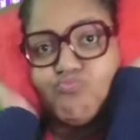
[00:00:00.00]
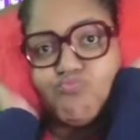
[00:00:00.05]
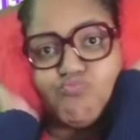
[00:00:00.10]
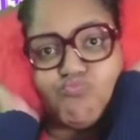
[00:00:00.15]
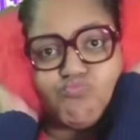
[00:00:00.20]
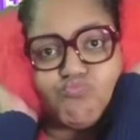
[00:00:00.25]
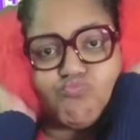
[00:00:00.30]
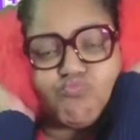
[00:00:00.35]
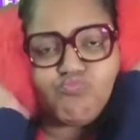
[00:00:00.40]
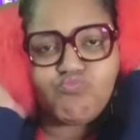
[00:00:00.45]

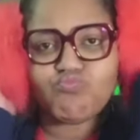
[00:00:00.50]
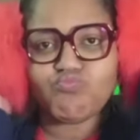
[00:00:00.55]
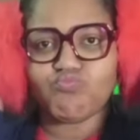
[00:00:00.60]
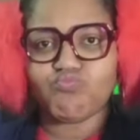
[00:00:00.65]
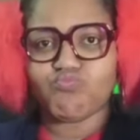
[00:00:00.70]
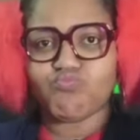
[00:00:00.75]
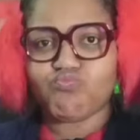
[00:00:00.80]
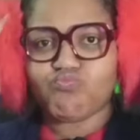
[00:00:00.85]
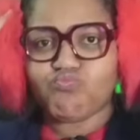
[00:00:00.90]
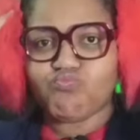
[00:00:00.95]

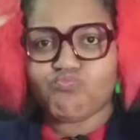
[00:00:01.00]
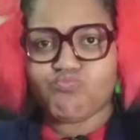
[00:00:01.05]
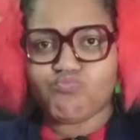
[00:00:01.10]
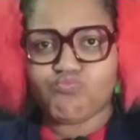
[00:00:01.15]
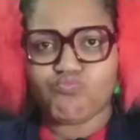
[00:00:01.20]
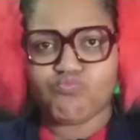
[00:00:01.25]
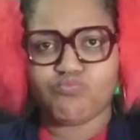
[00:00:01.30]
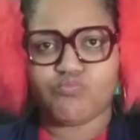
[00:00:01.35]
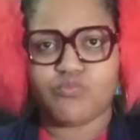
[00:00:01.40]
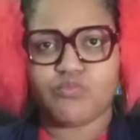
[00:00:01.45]

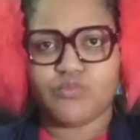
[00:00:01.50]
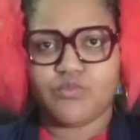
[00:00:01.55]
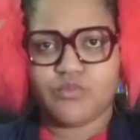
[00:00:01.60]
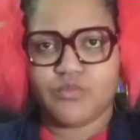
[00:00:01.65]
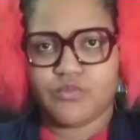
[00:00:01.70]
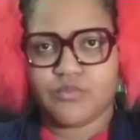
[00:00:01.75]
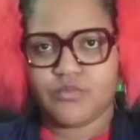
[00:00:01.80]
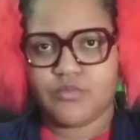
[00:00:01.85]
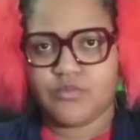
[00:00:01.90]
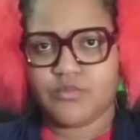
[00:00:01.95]

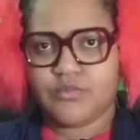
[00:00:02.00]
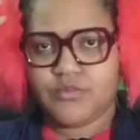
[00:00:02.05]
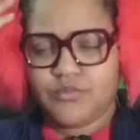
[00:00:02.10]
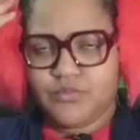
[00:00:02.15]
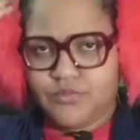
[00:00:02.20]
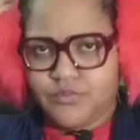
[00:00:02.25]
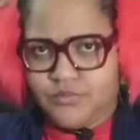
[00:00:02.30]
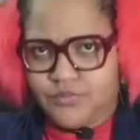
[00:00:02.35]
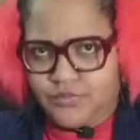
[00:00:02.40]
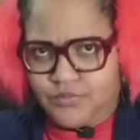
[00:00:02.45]

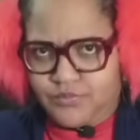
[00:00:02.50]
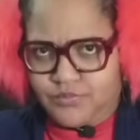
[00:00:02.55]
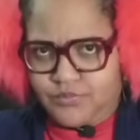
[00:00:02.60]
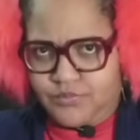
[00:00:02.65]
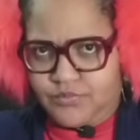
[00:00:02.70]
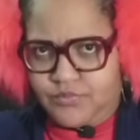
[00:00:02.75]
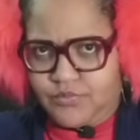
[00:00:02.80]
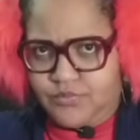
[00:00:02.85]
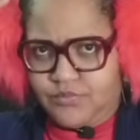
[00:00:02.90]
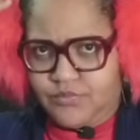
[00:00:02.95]

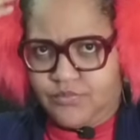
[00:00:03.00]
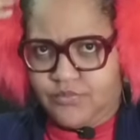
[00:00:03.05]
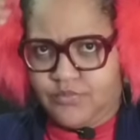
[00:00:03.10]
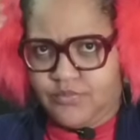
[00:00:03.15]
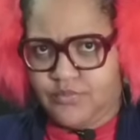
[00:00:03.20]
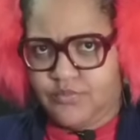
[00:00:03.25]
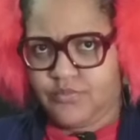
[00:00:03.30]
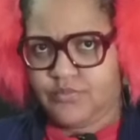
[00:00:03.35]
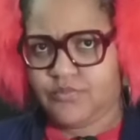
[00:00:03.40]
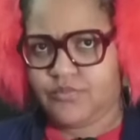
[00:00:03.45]

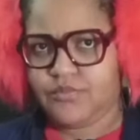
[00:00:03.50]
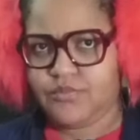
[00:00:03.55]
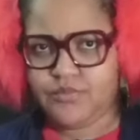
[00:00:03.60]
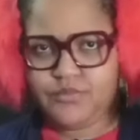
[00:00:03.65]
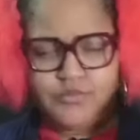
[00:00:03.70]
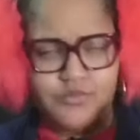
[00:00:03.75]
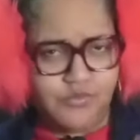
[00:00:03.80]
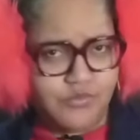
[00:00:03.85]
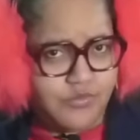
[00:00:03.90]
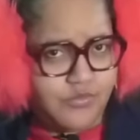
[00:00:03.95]

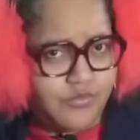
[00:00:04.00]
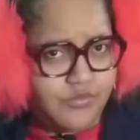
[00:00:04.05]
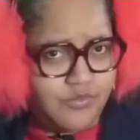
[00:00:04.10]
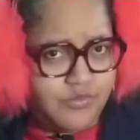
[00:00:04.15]
This person isn't speaking.